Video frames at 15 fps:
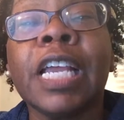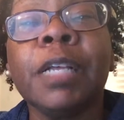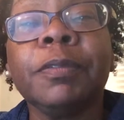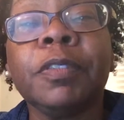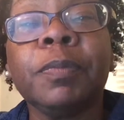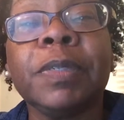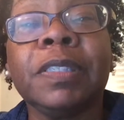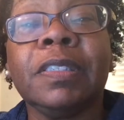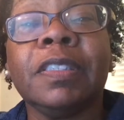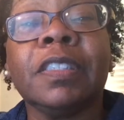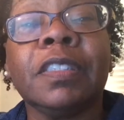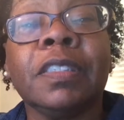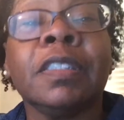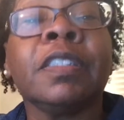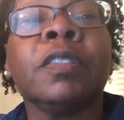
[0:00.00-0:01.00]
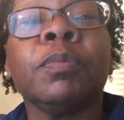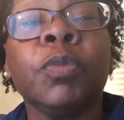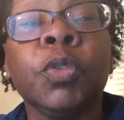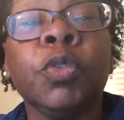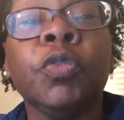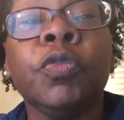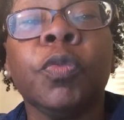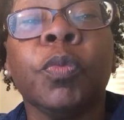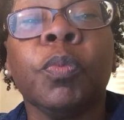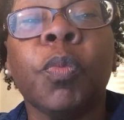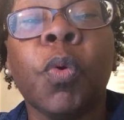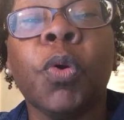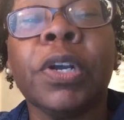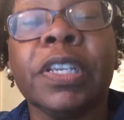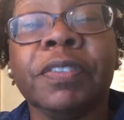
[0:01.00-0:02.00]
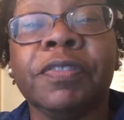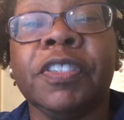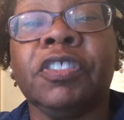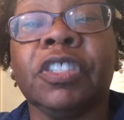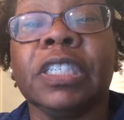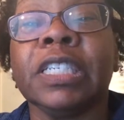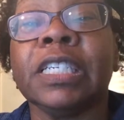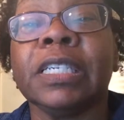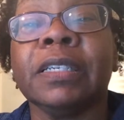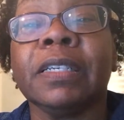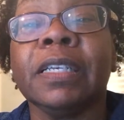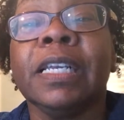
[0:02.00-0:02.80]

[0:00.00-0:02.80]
helps businesses move more efficiently.